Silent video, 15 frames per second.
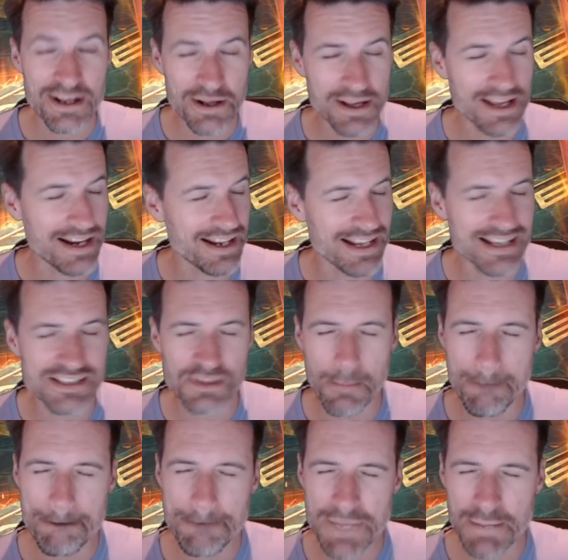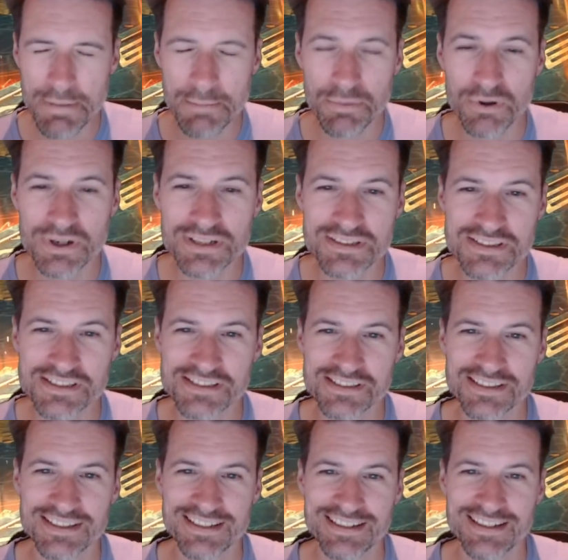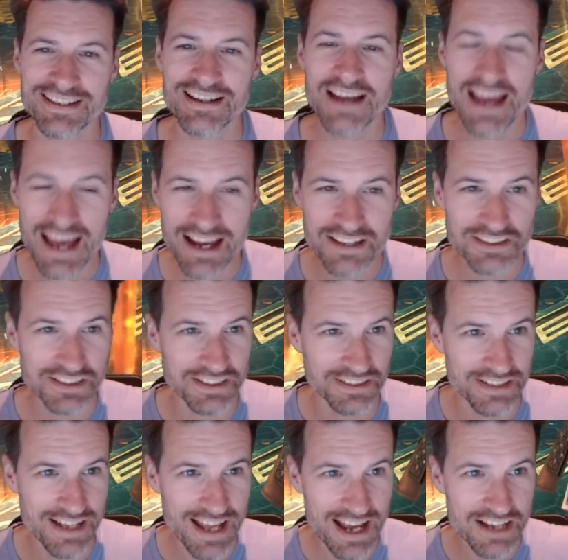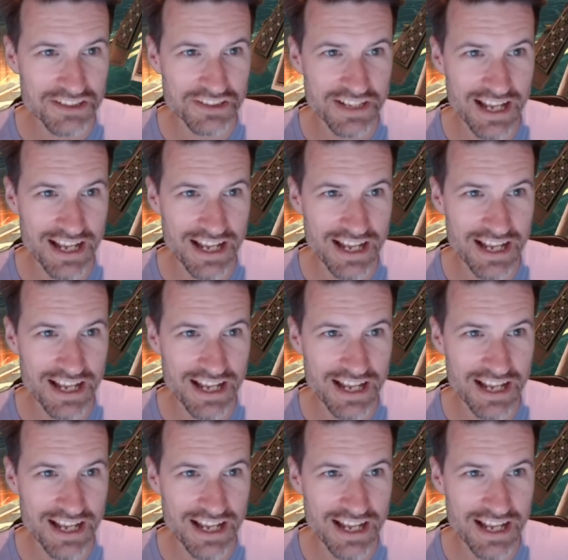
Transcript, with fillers: going to get some big, big points. Excellent, excellent,